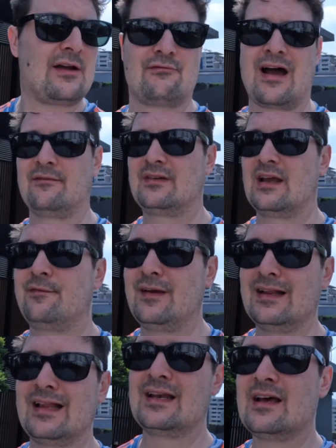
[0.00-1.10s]
I arrived here
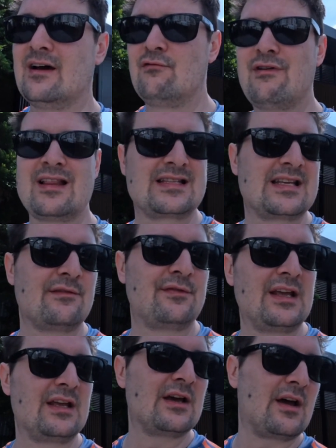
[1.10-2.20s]
feeling
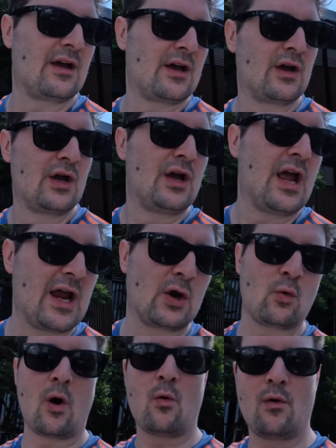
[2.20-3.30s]
relatively, in
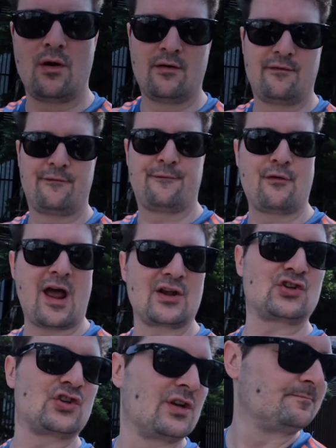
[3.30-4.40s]
quote,
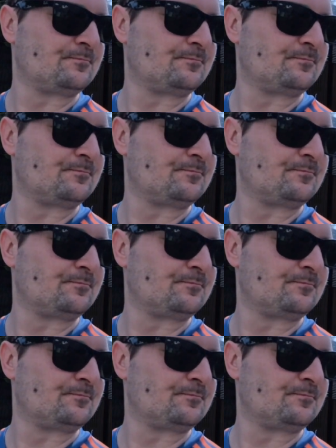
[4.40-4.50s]
fresh.